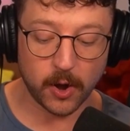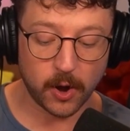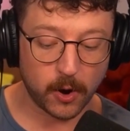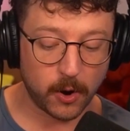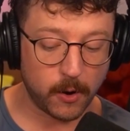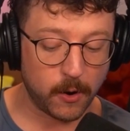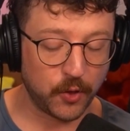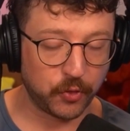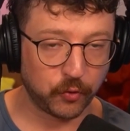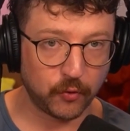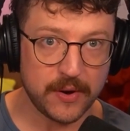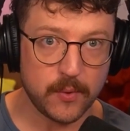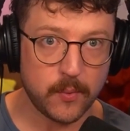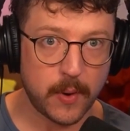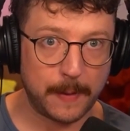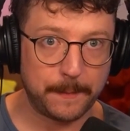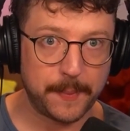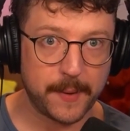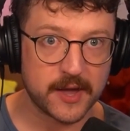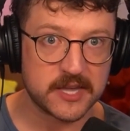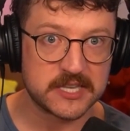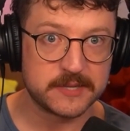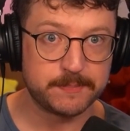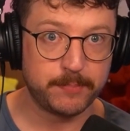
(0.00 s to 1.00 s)
all 3
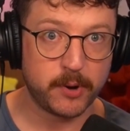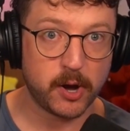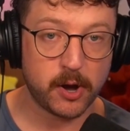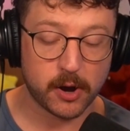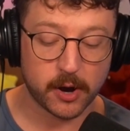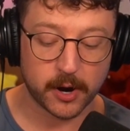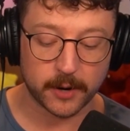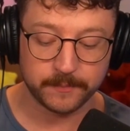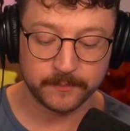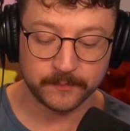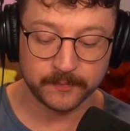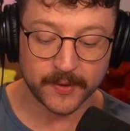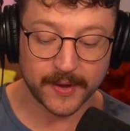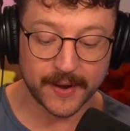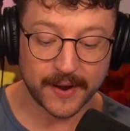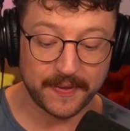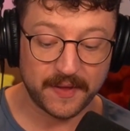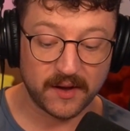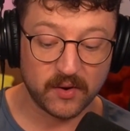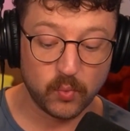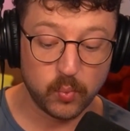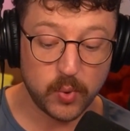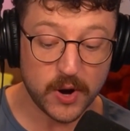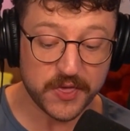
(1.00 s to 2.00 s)
Whelp Eggs spawn, and
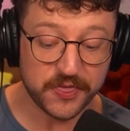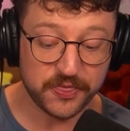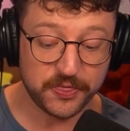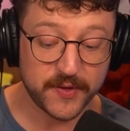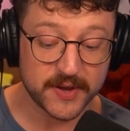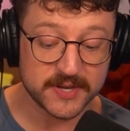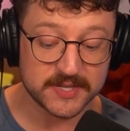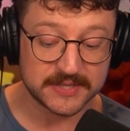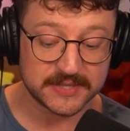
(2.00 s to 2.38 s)
then with this